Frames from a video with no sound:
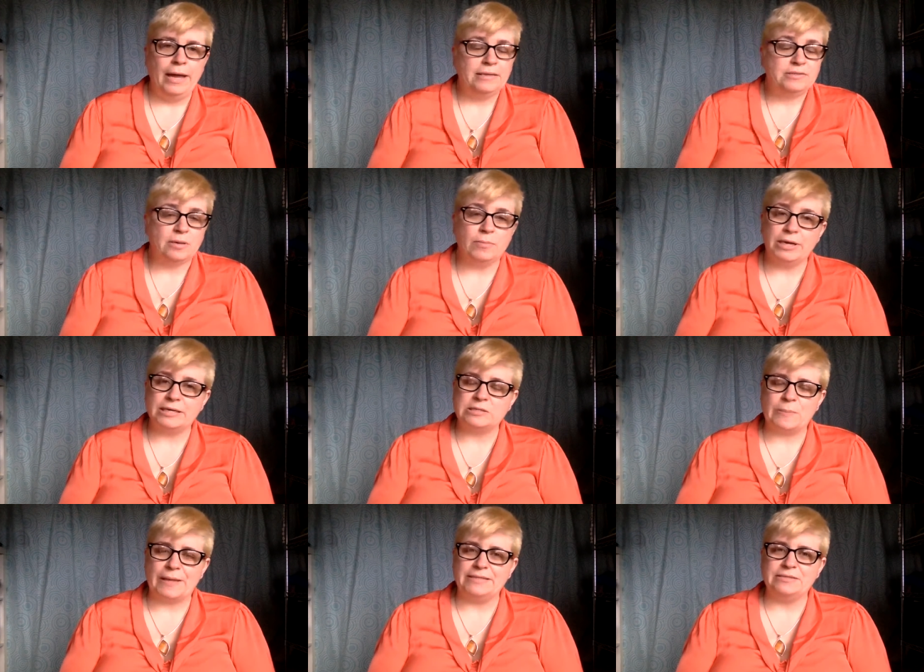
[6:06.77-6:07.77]
Someone
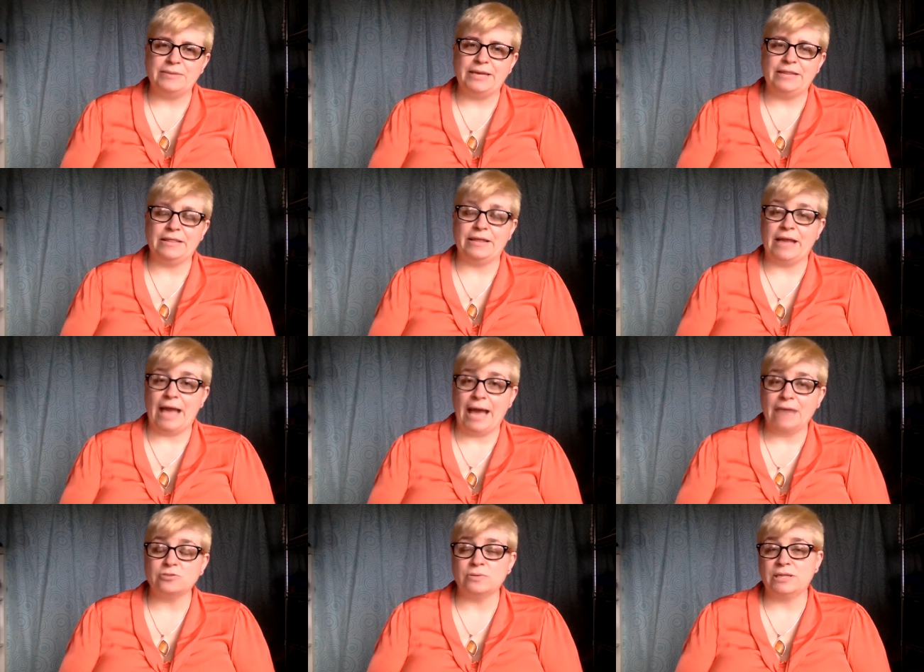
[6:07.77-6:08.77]
explained to me that
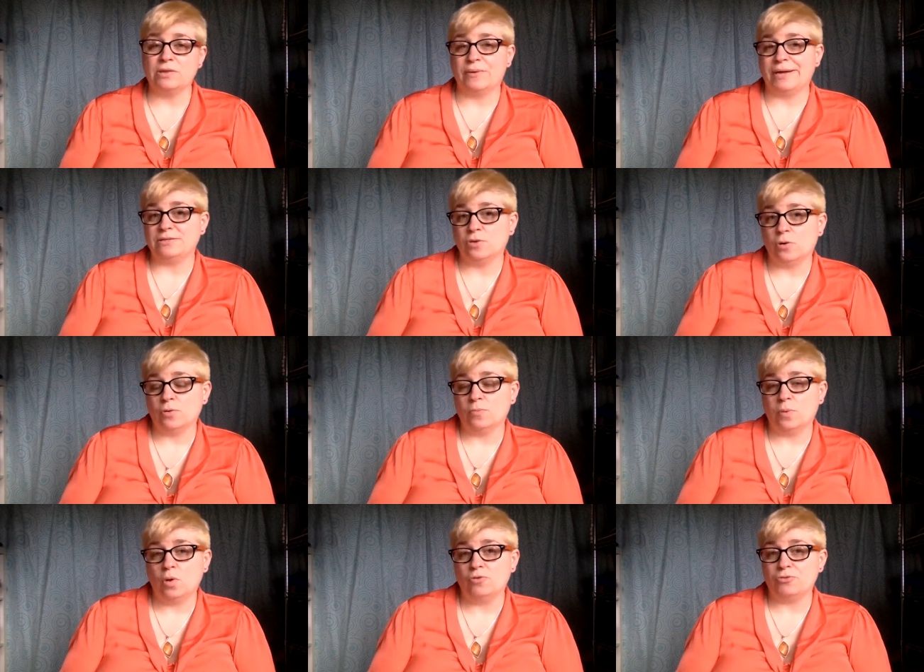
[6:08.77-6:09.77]
actually the way totem
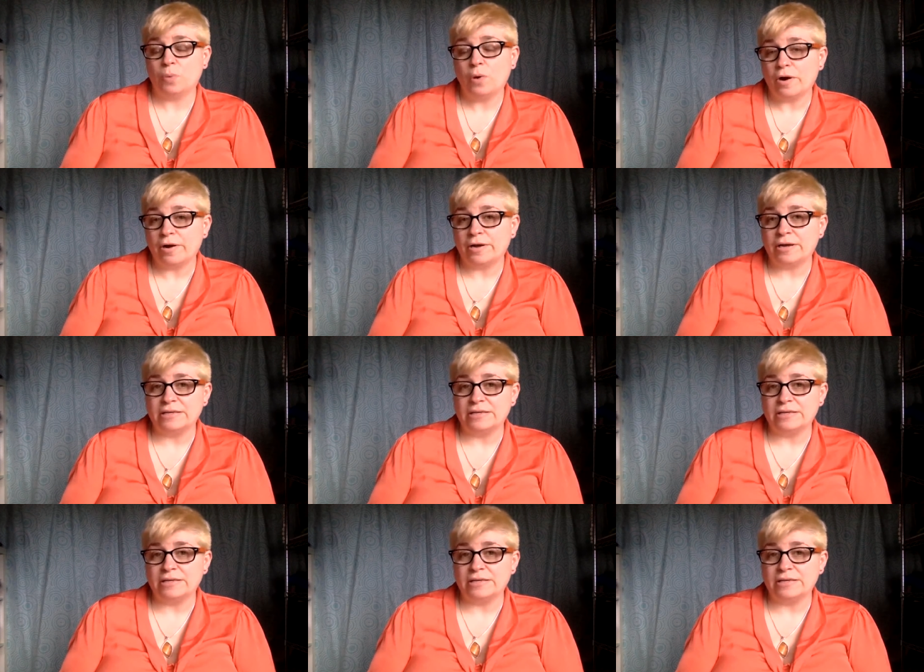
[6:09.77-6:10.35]
poles work